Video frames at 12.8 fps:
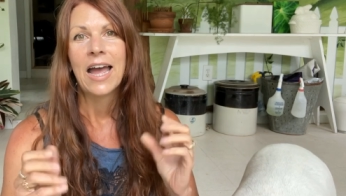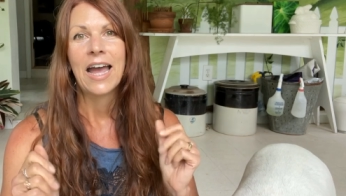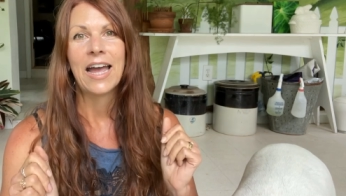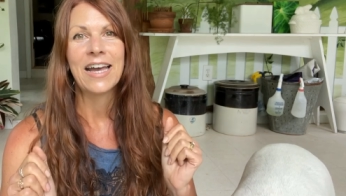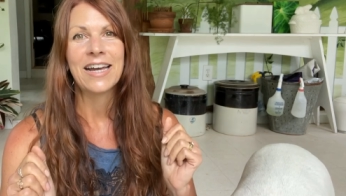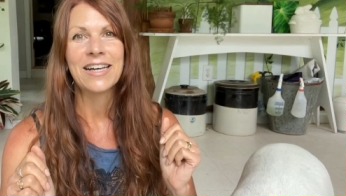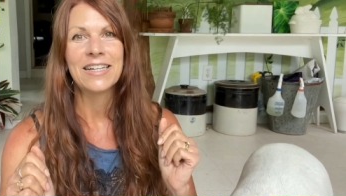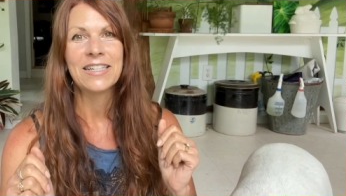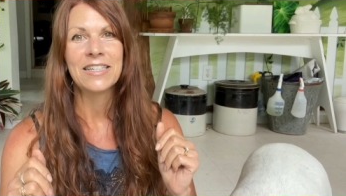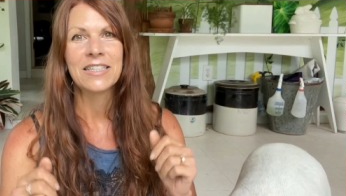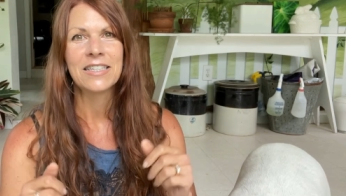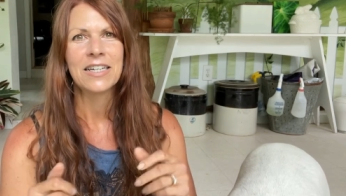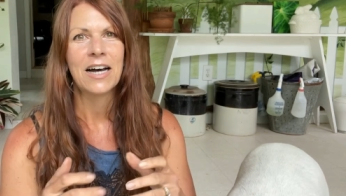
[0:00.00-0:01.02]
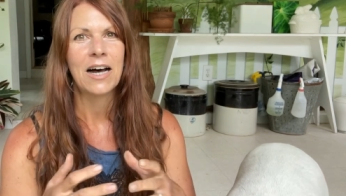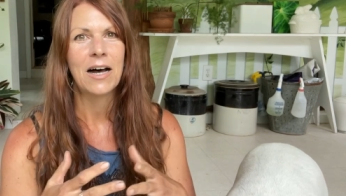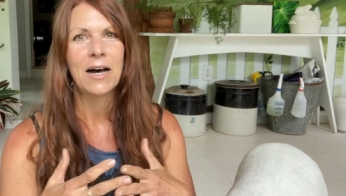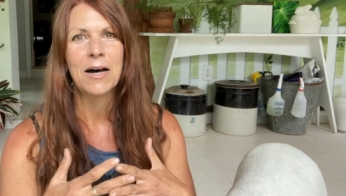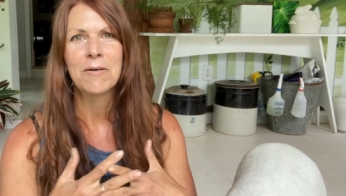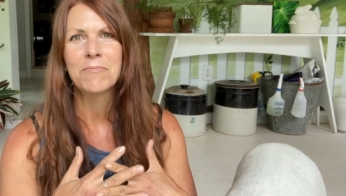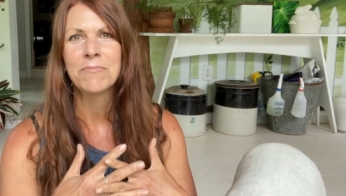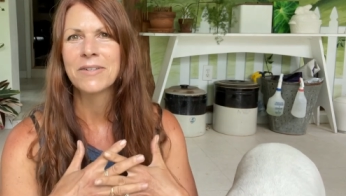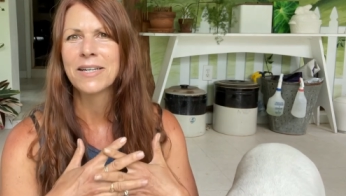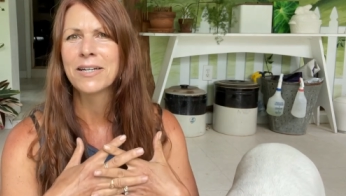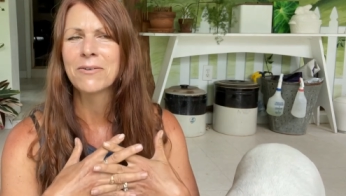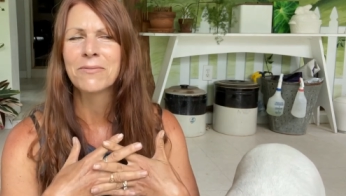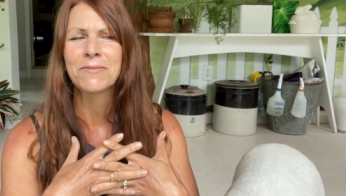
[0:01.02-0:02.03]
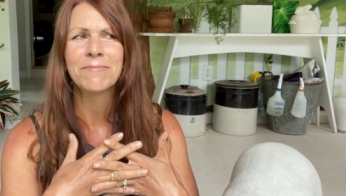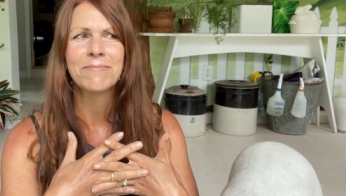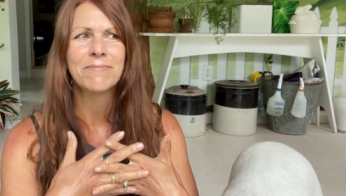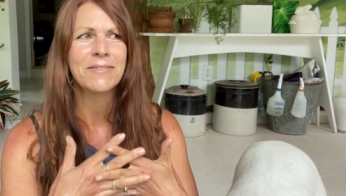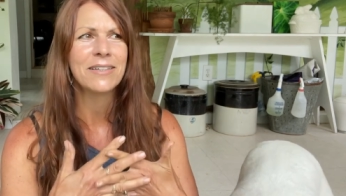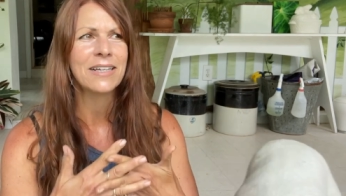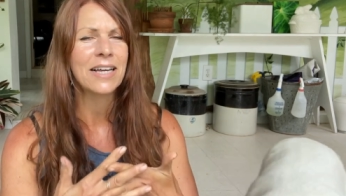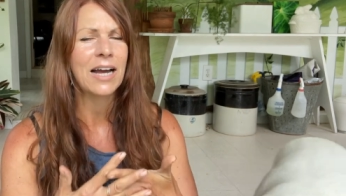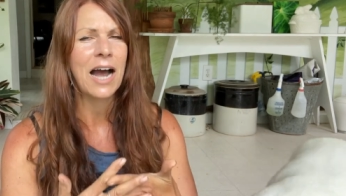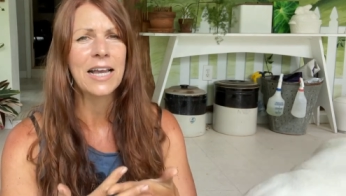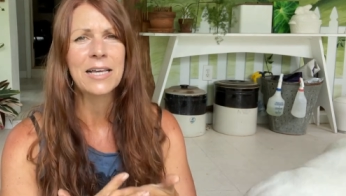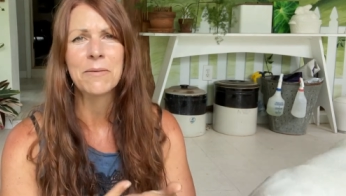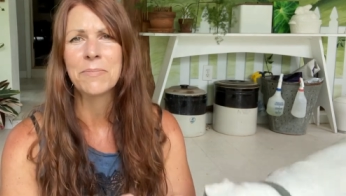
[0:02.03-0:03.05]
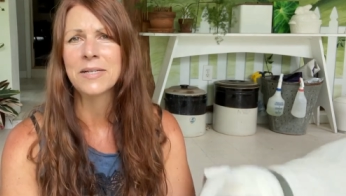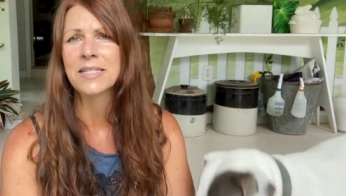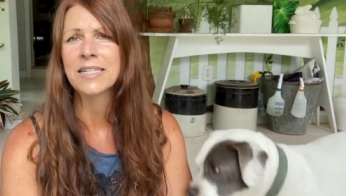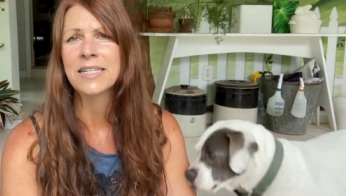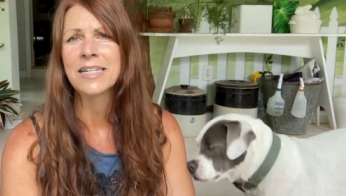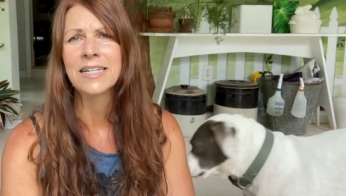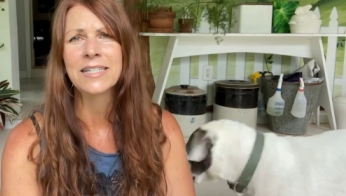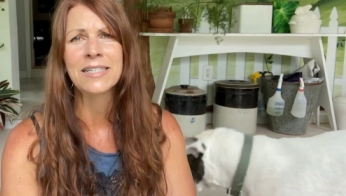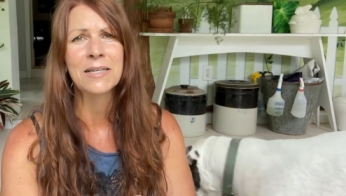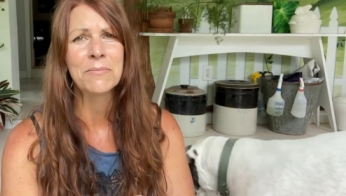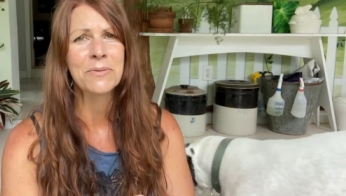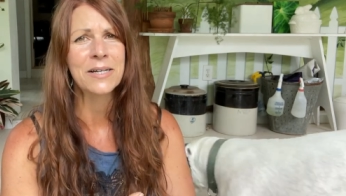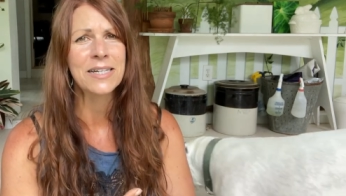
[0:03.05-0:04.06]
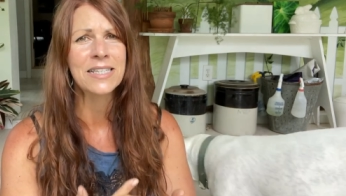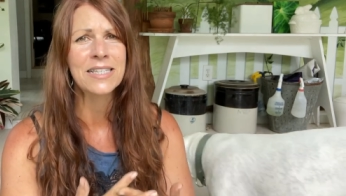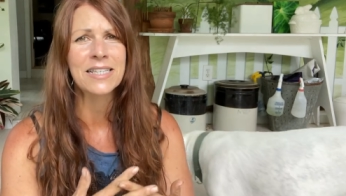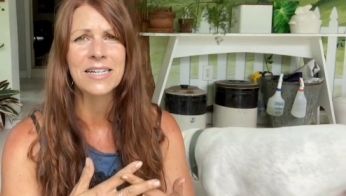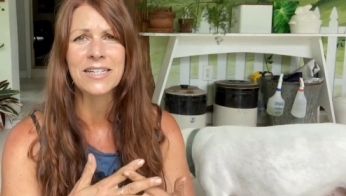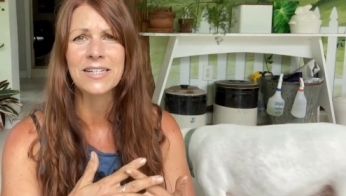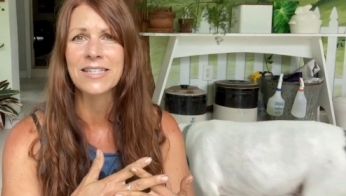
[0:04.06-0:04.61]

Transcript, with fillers: and um, you know, it, I get busy, and some places I